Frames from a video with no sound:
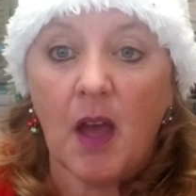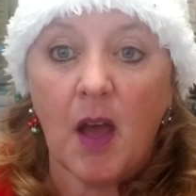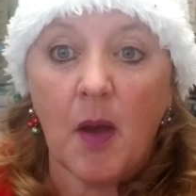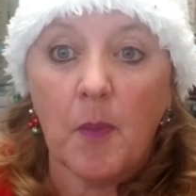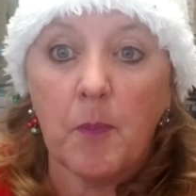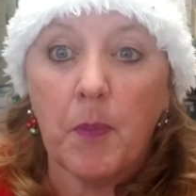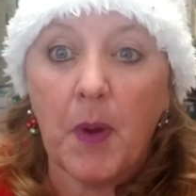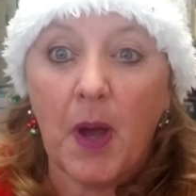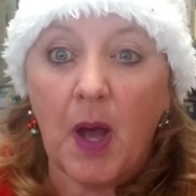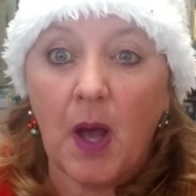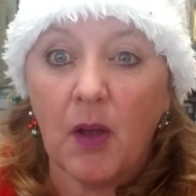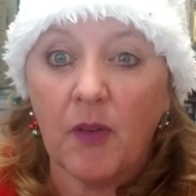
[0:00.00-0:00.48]

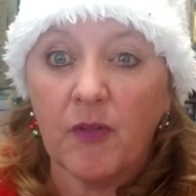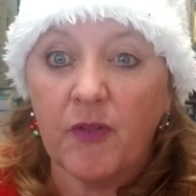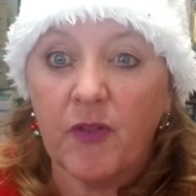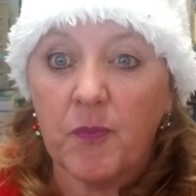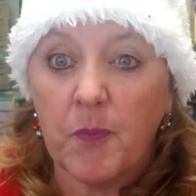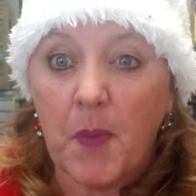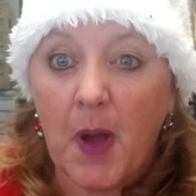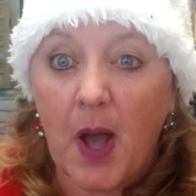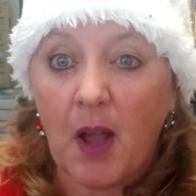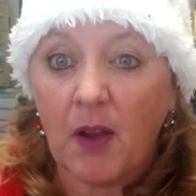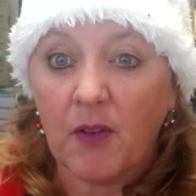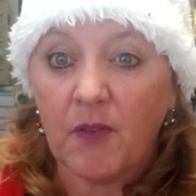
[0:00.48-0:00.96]

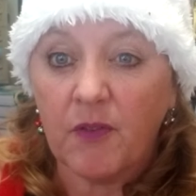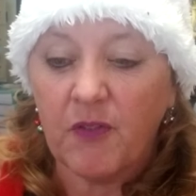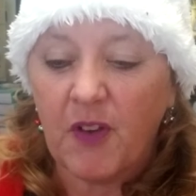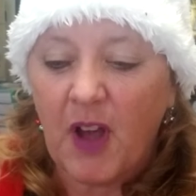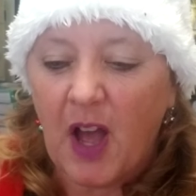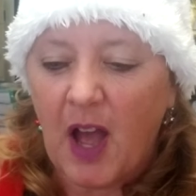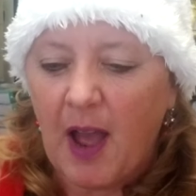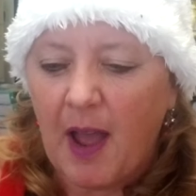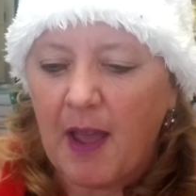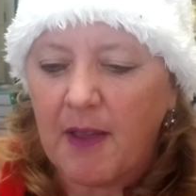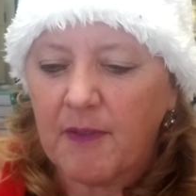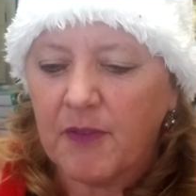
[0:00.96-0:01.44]
above Mach
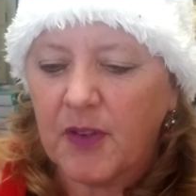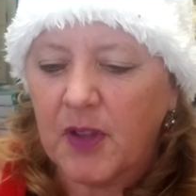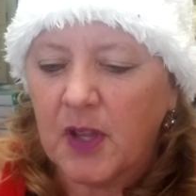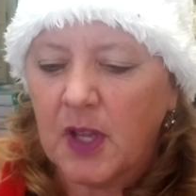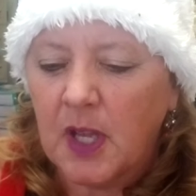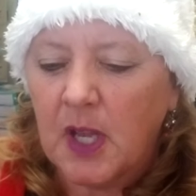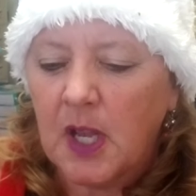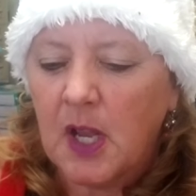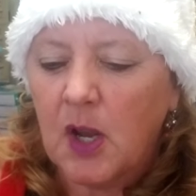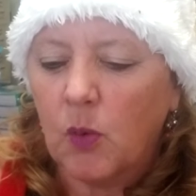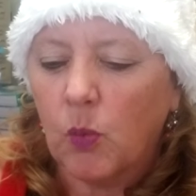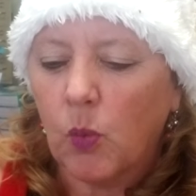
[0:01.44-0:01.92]
5
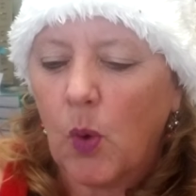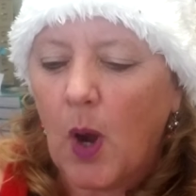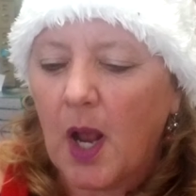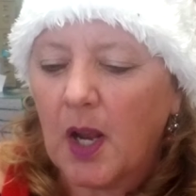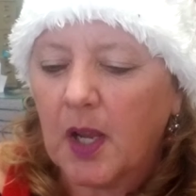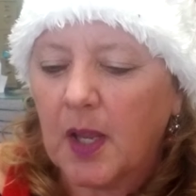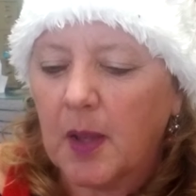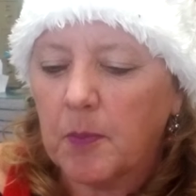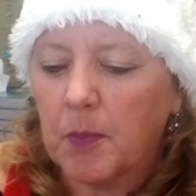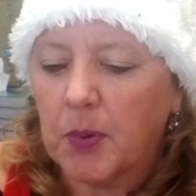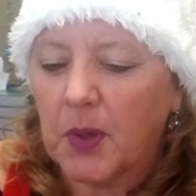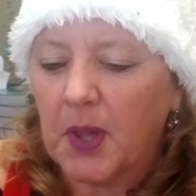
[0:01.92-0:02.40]

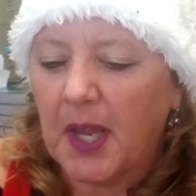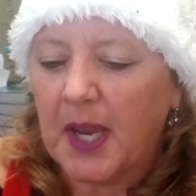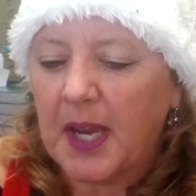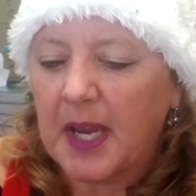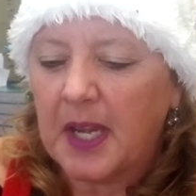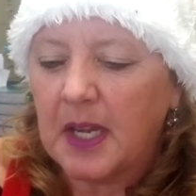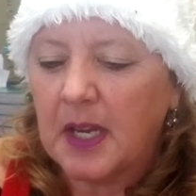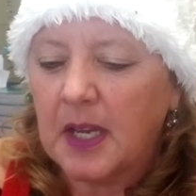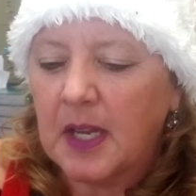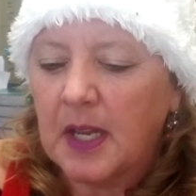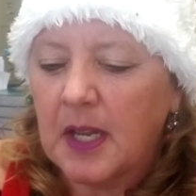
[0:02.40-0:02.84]
rocket plane,